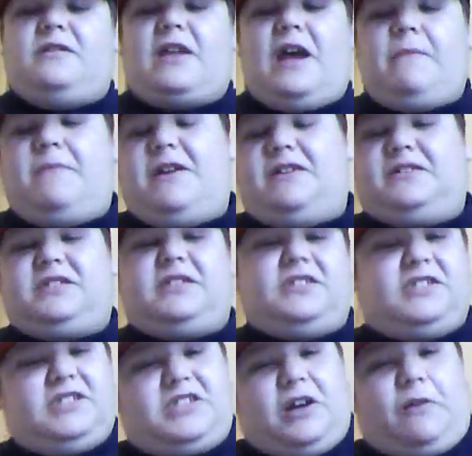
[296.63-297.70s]
that means
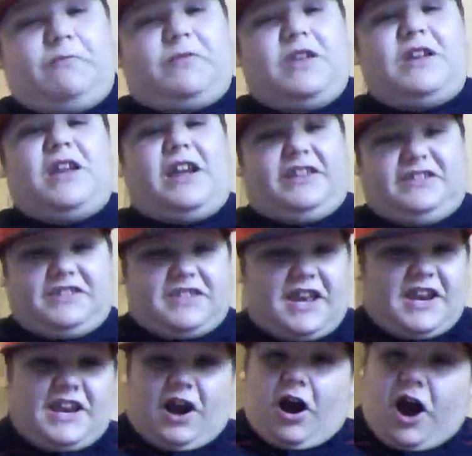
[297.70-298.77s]
something is
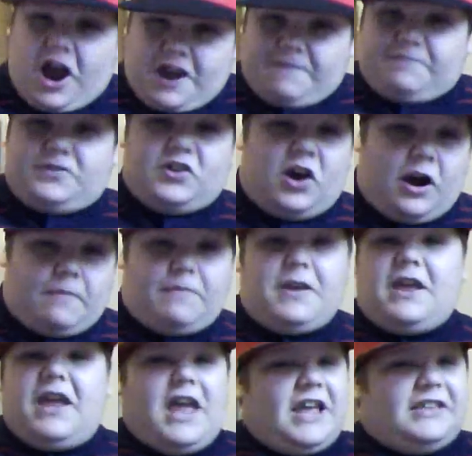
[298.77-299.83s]
getting hyped up.
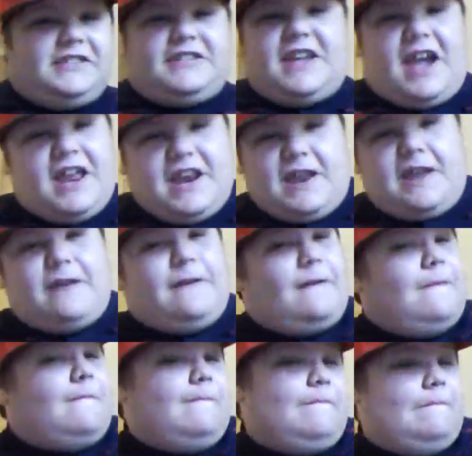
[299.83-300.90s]
It's
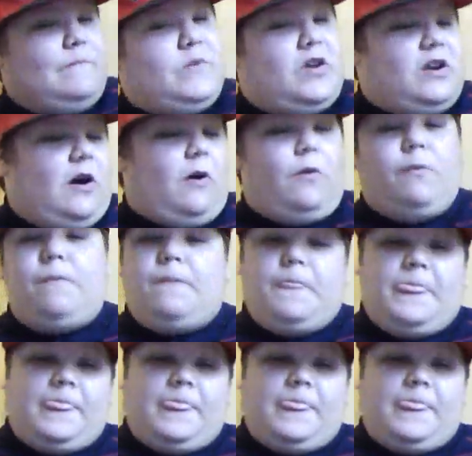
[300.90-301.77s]
getting, you know,